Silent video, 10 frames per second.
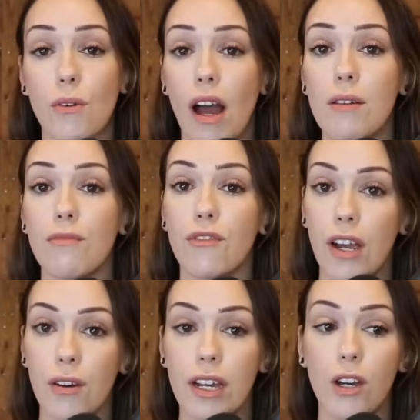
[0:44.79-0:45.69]
I'm
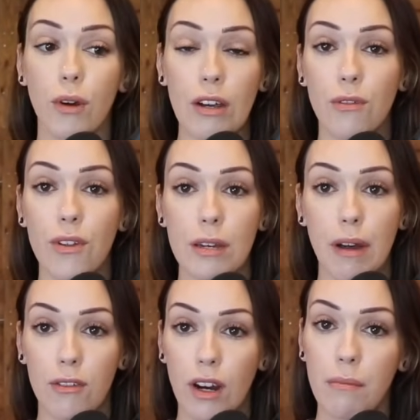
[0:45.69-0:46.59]
very grateful that
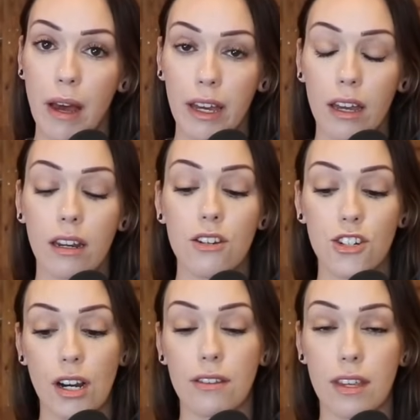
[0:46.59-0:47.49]
my friend Megan
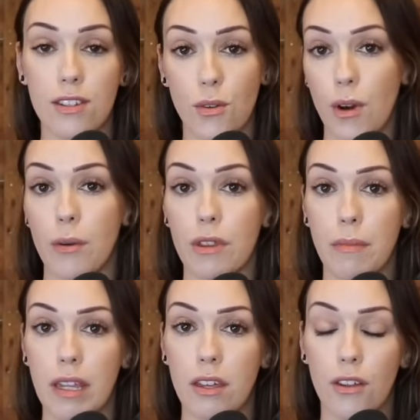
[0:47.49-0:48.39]
shared this story with
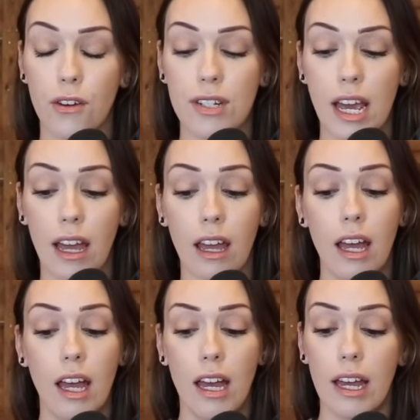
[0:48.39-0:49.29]
me the other day.
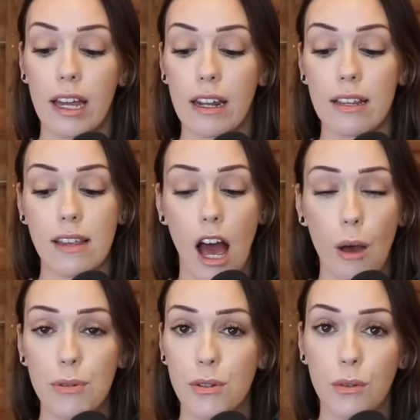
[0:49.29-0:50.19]
It is
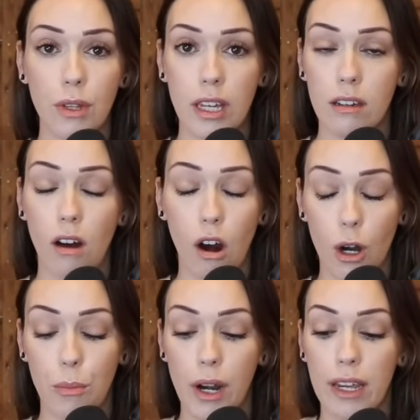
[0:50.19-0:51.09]
absolutely
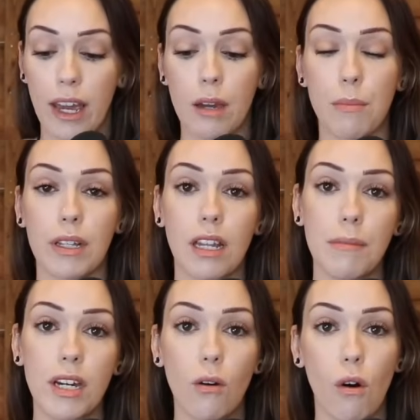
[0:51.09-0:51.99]
heartbreaking, but let
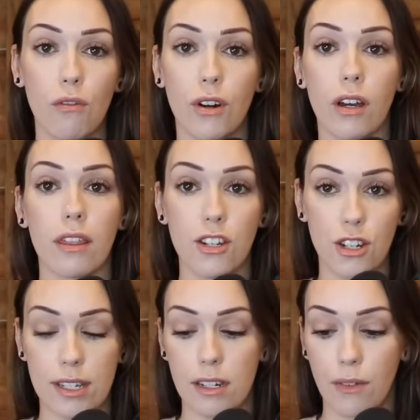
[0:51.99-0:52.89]
me go over the
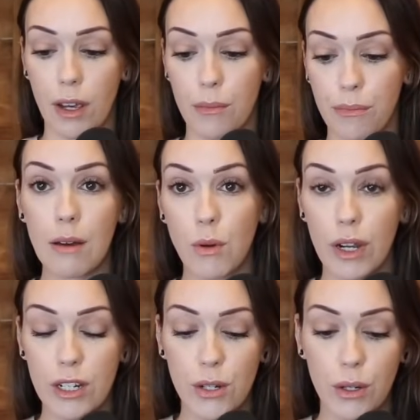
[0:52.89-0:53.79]
gist of it. I'm
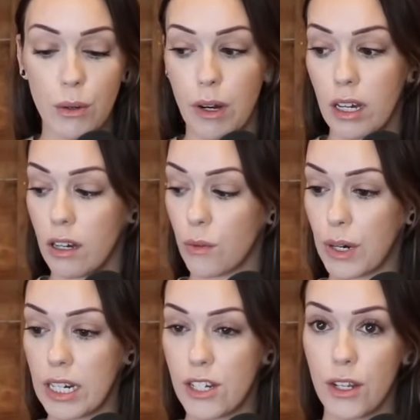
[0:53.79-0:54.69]
going to
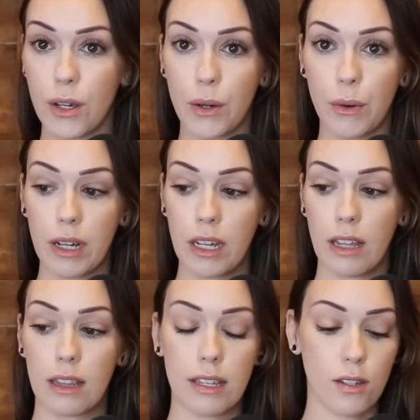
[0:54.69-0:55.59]
read to you
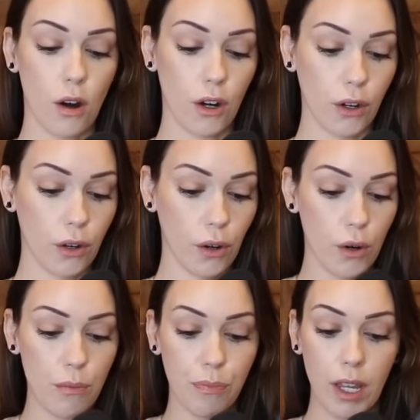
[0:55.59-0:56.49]
this
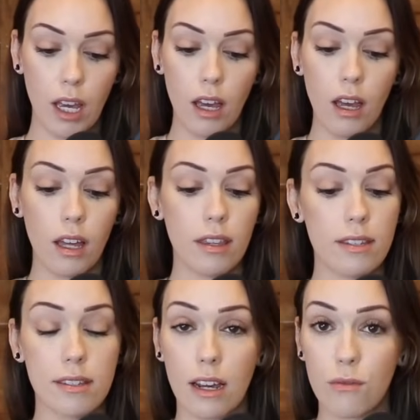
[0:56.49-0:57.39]
article. This
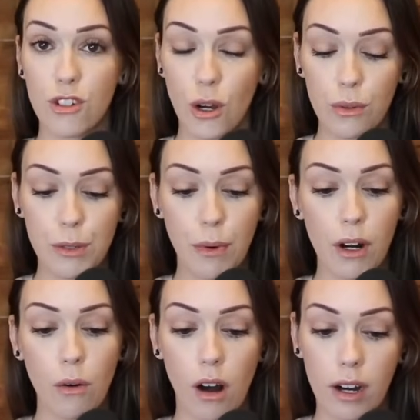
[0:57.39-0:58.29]
is out of
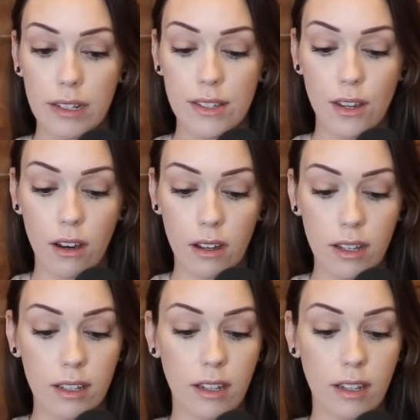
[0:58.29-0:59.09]
Jonesboro, Arkansas.